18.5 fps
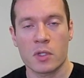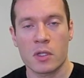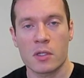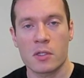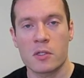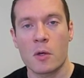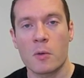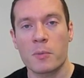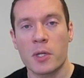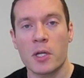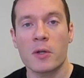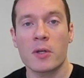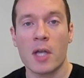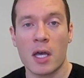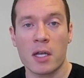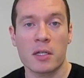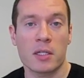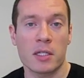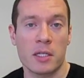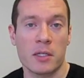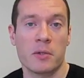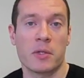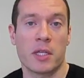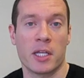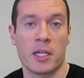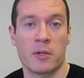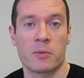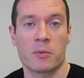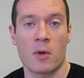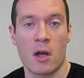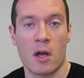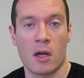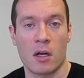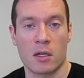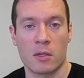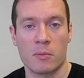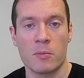So periodically it'll get it
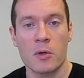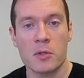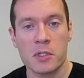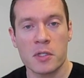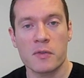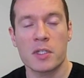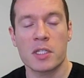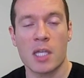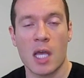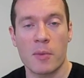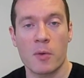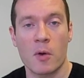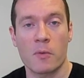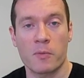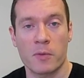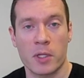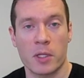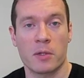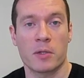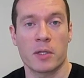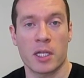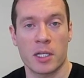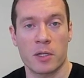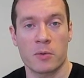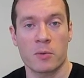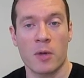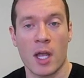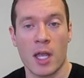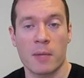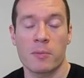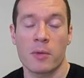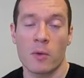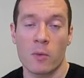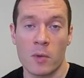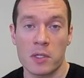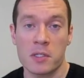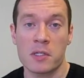wrong. Most of the time hopefully it'll get it right,
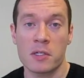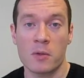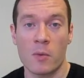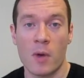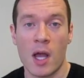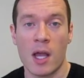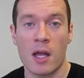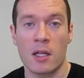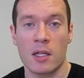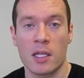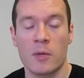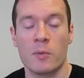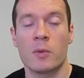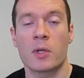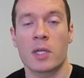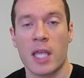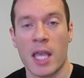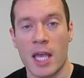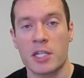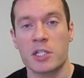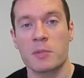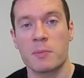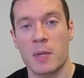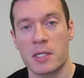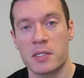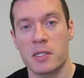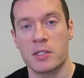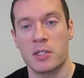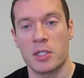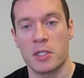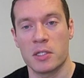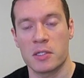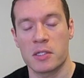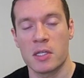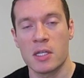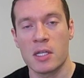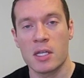but once in a while it will catch
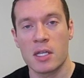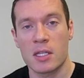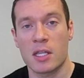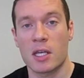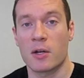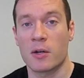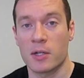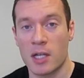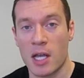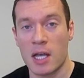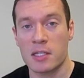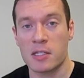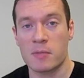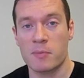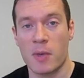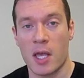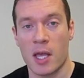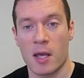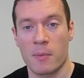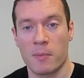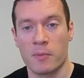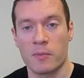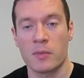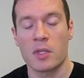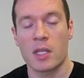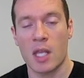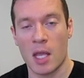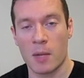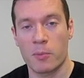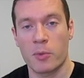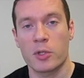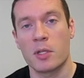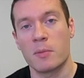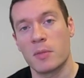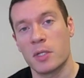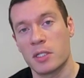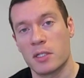messages that are not spam and put
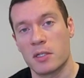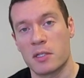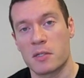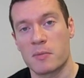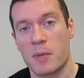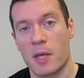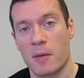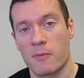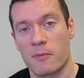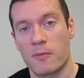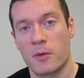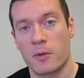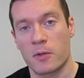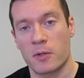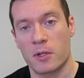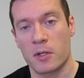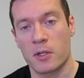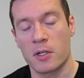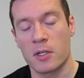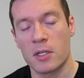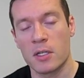them into the spam folder.